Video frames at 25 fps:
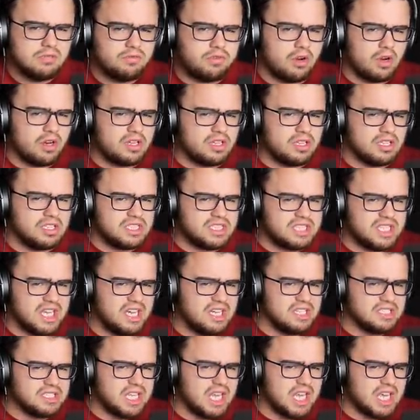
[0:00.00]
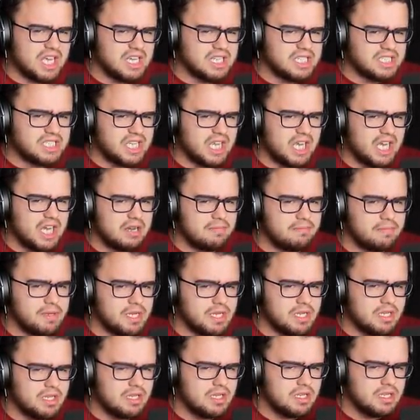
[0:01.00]
Franklin sounds like a zombie.
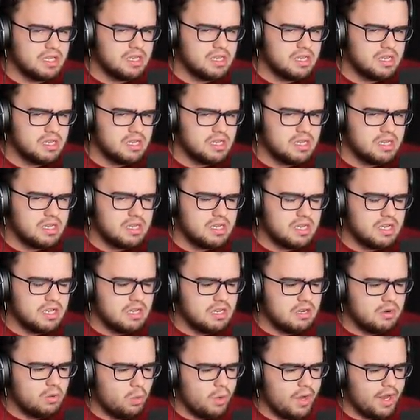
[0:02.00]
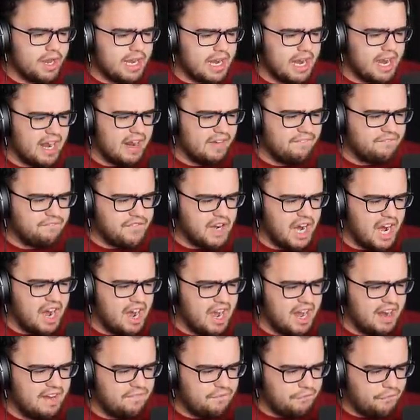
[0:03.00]
We gotta
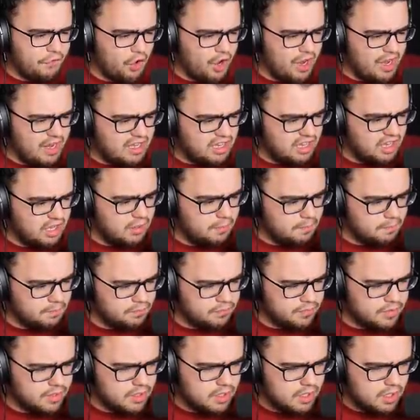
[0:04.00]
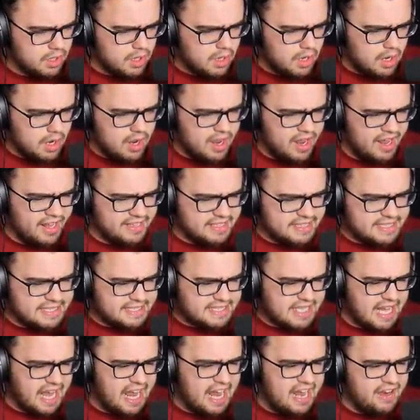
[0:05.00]
find Franklin and
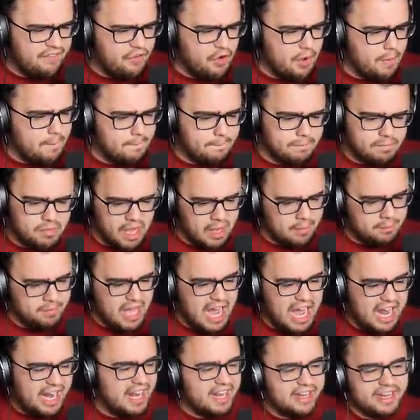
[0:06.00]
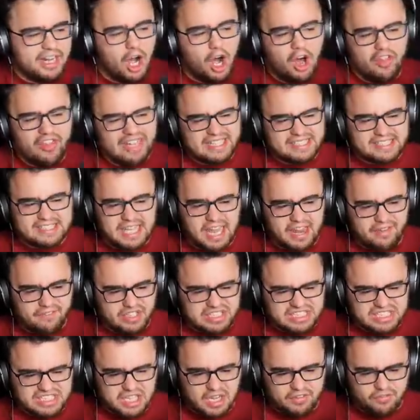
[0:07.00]
save him. I'm not into all that
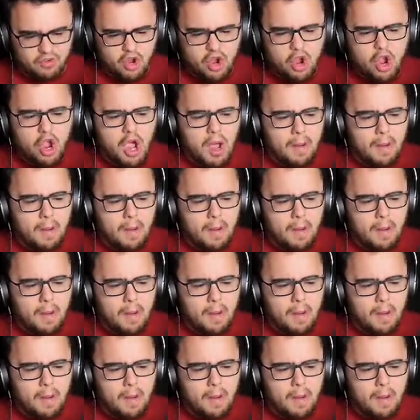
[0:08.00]
saving stuff,